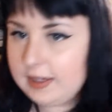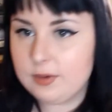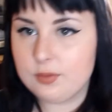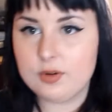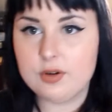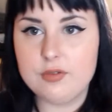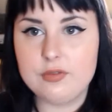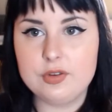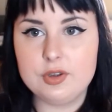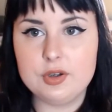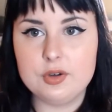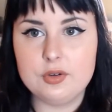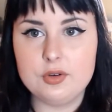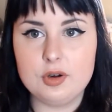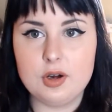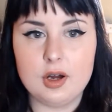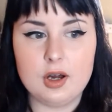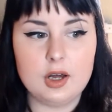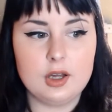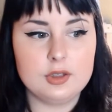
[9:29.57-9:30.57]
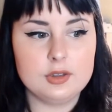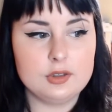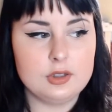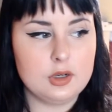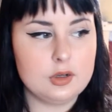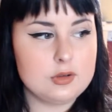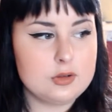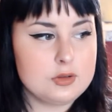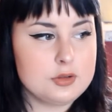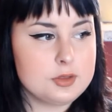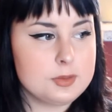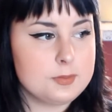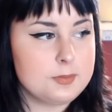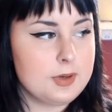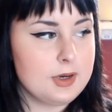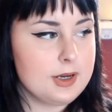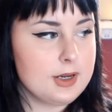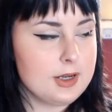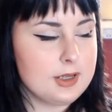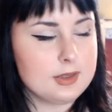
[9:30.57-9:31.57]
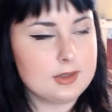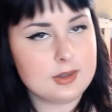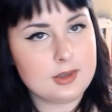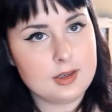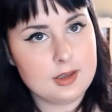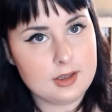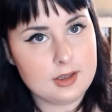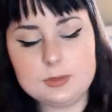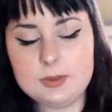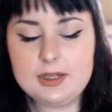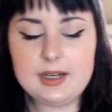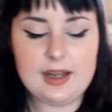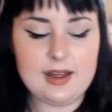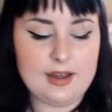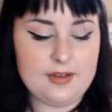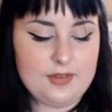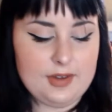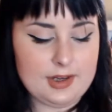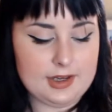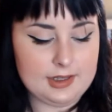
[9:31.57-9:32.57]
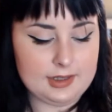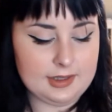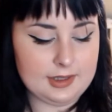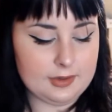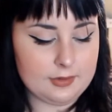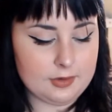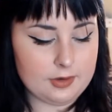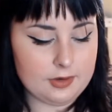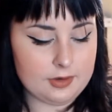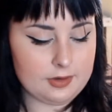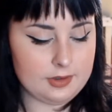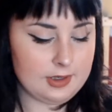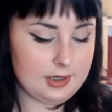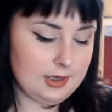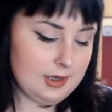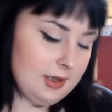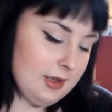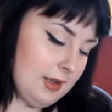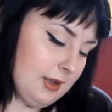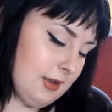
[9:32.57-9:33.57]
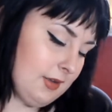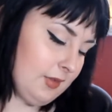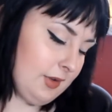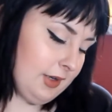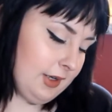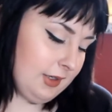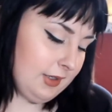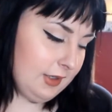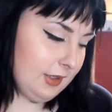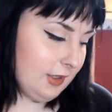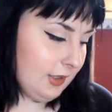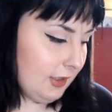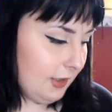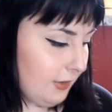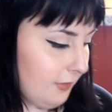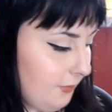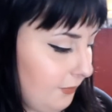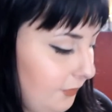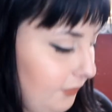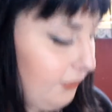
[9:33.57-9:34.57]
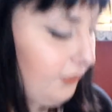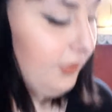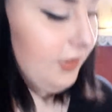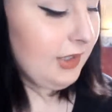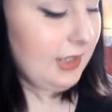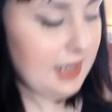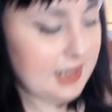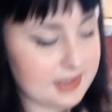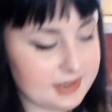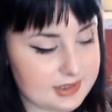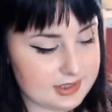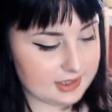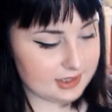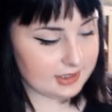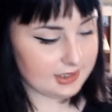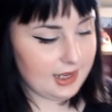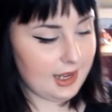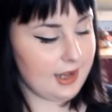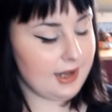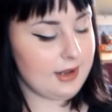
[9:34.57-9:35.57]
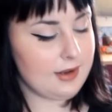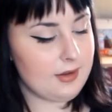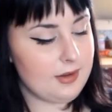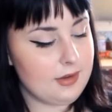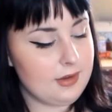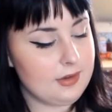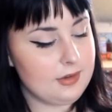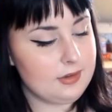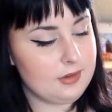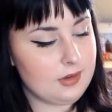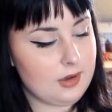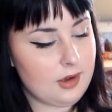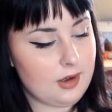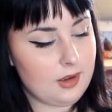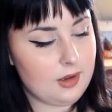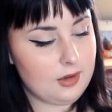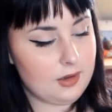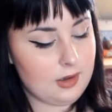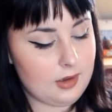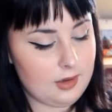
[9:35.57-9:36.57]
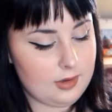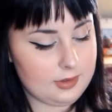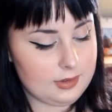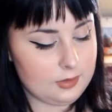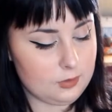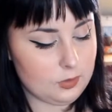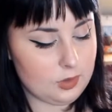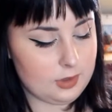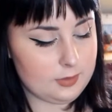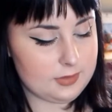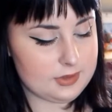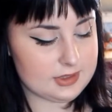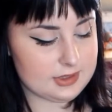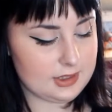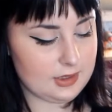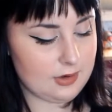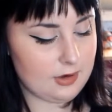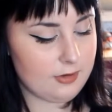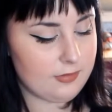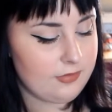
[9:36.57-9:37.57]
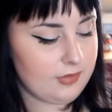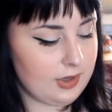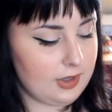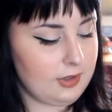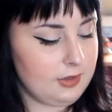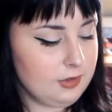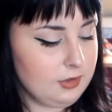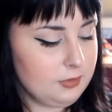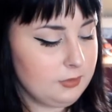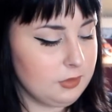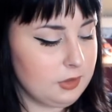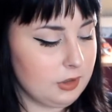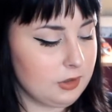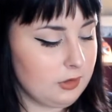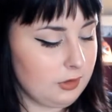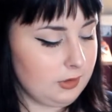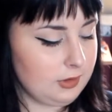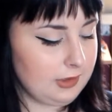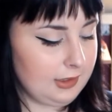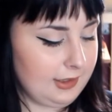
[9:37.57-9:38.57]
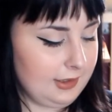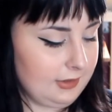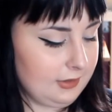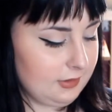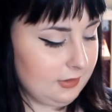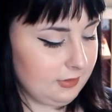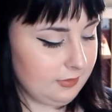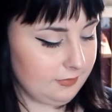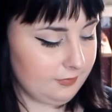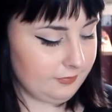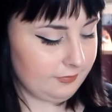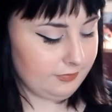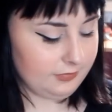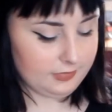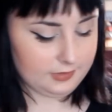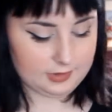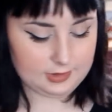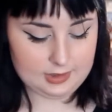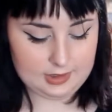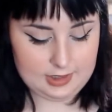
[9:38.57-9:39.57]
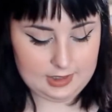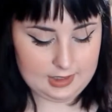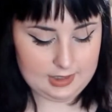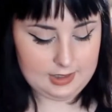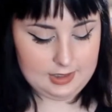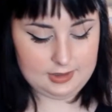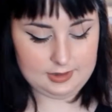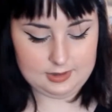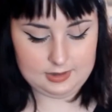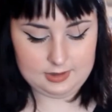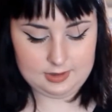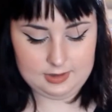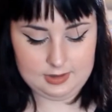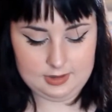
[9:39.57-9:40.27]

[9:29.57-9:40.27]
a review on those, but when I have a clearer idea, it's the Get It All All-in-One Mascara Volume Curl Length. And